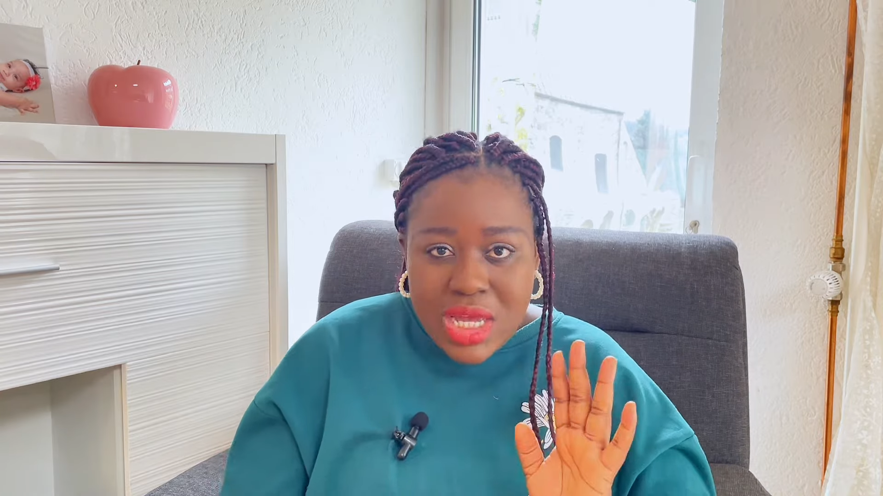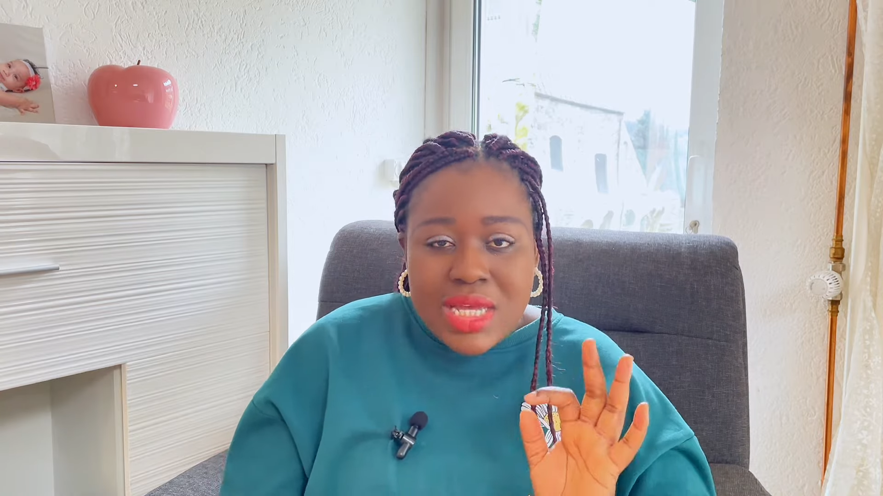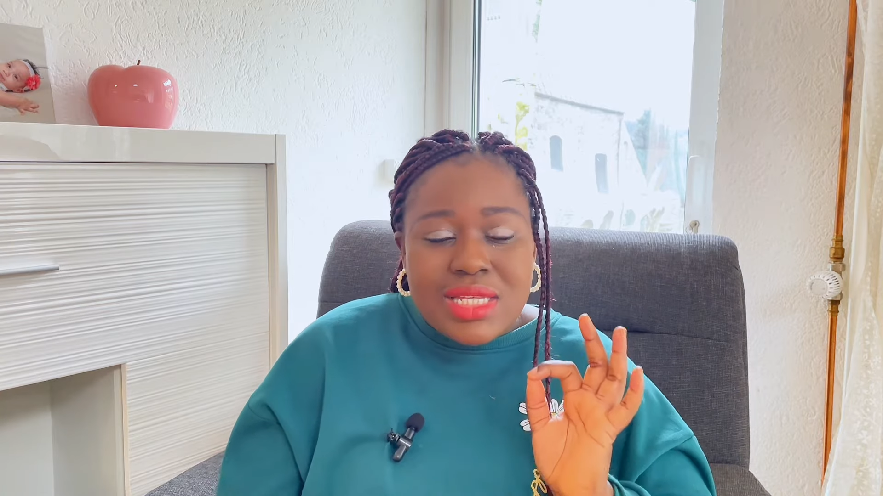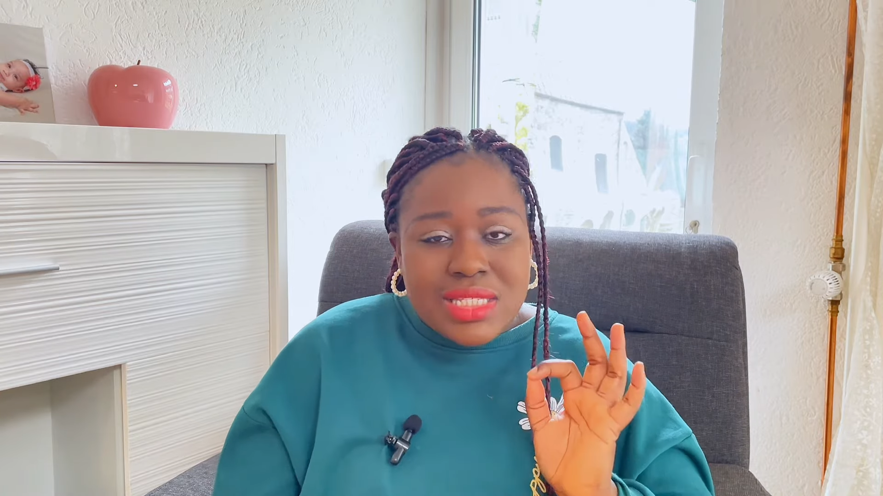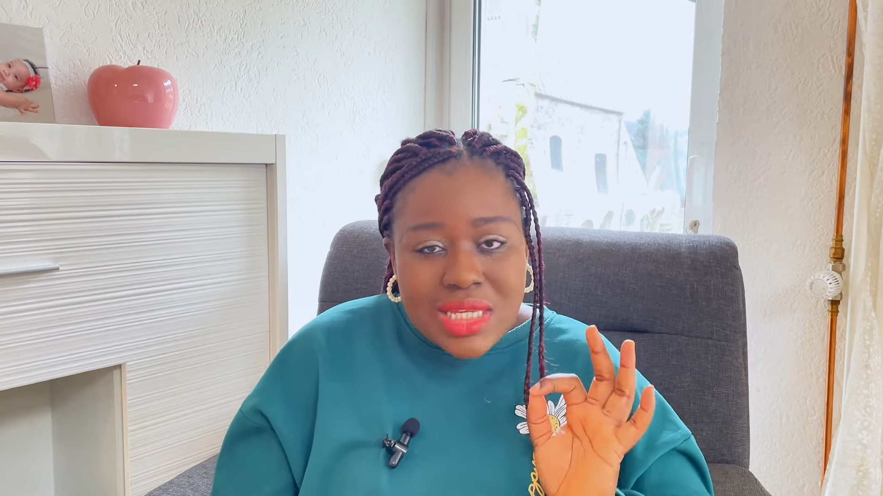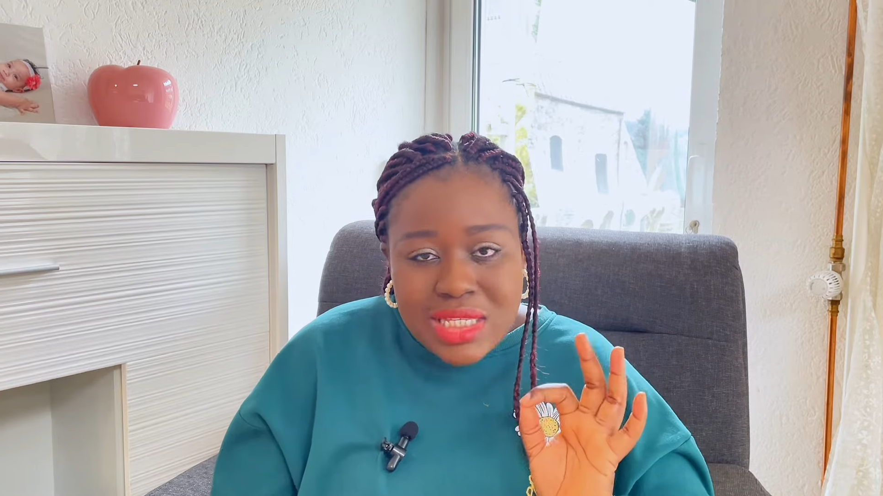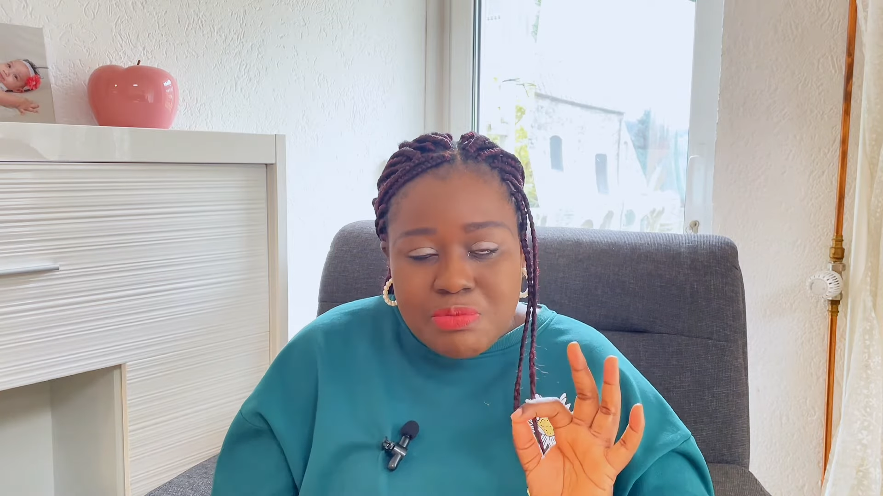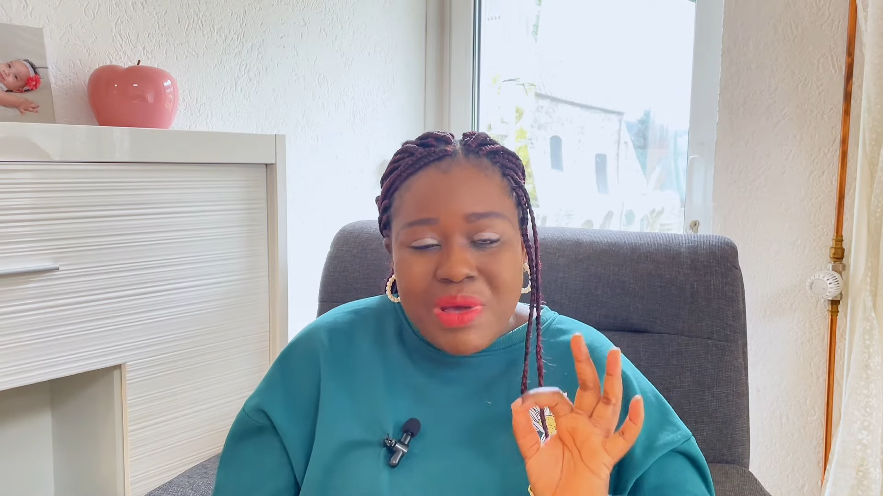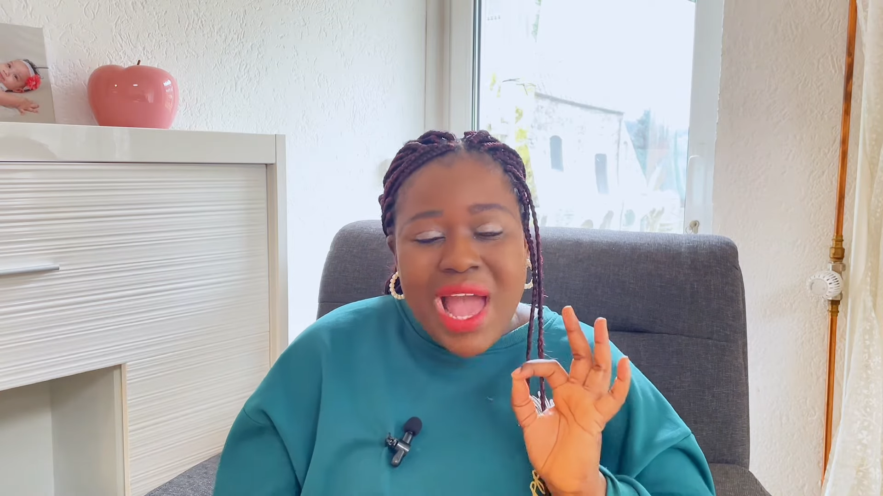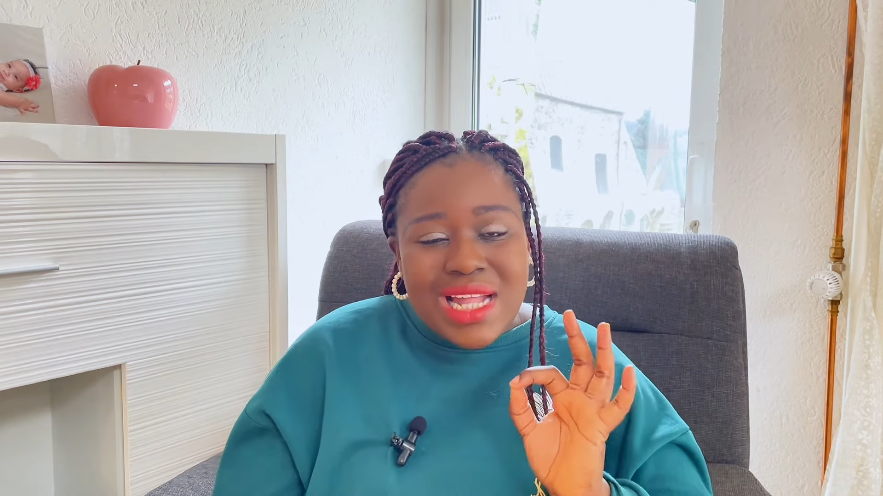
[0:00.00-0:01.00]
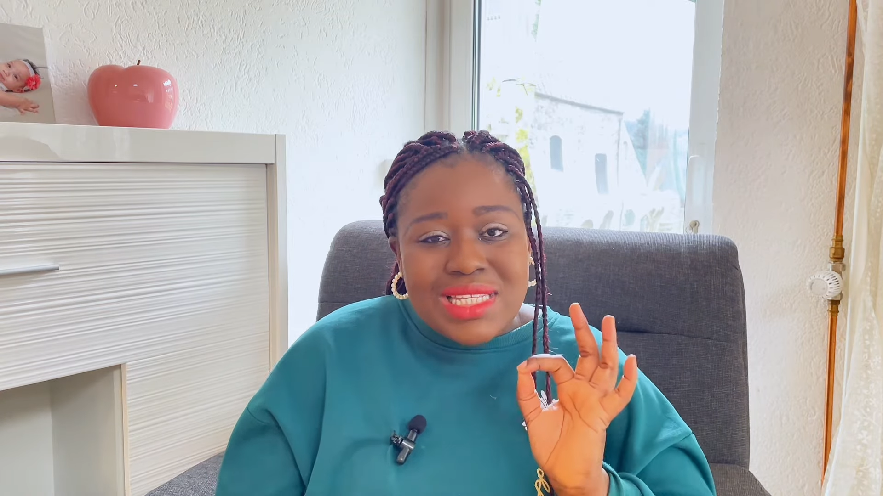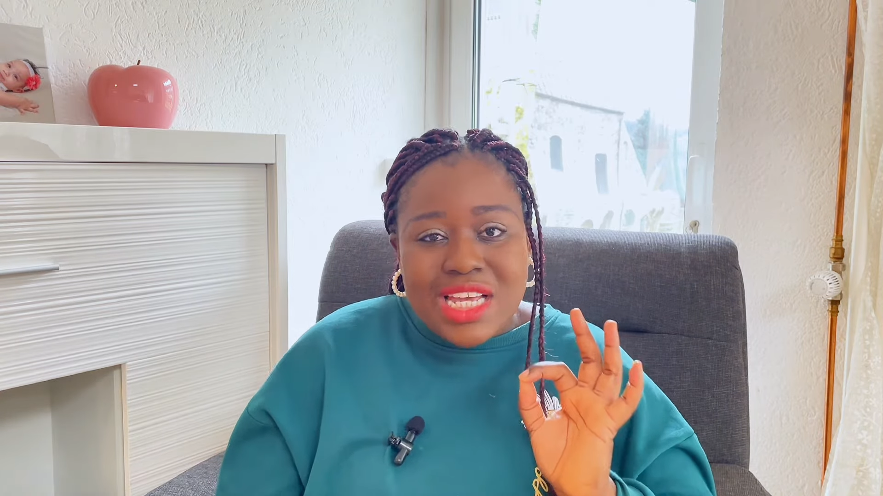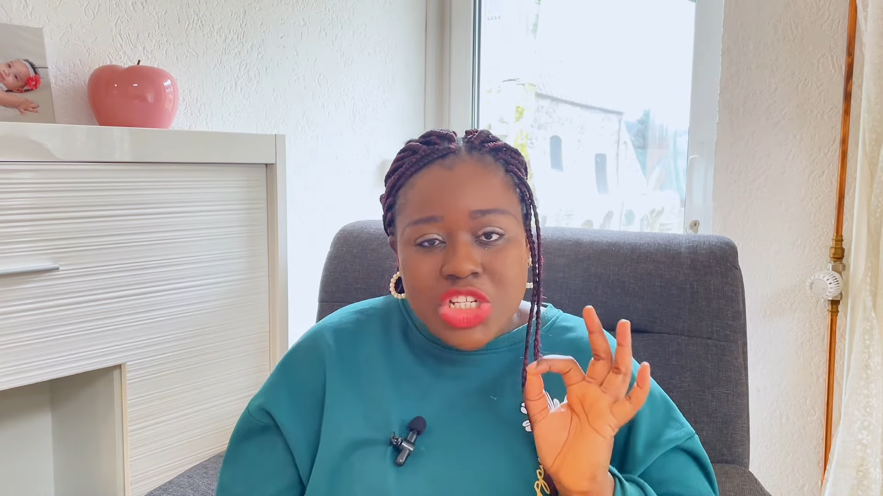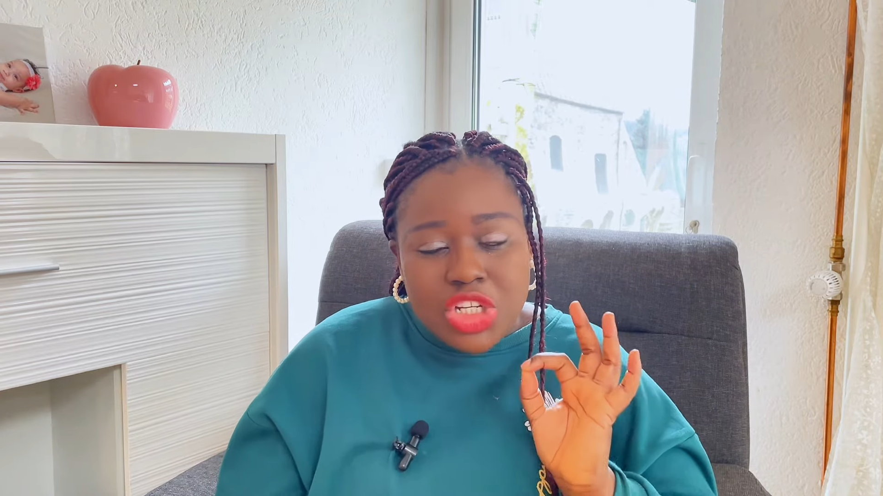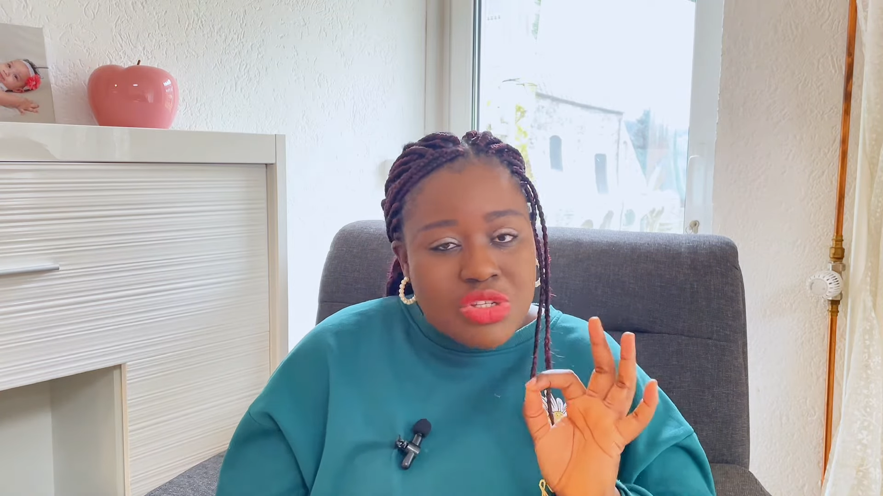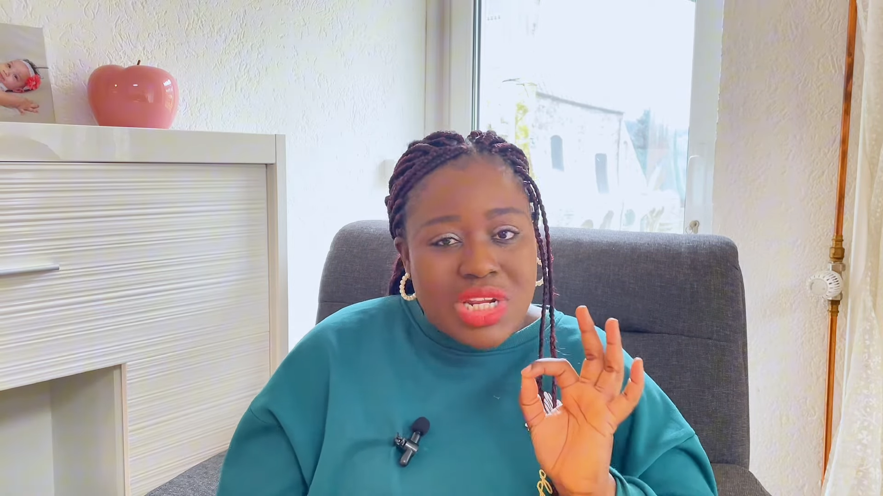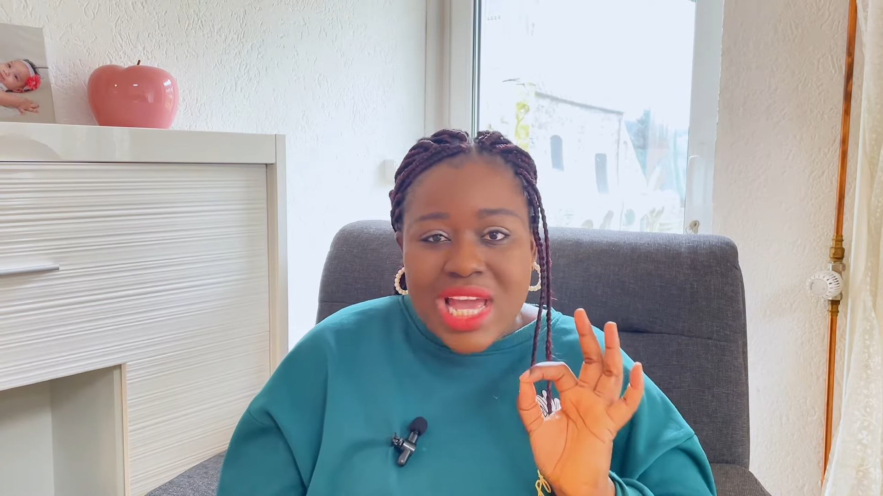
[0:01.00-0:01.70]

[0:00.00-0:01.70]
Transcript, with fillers: Sis, pay attention to the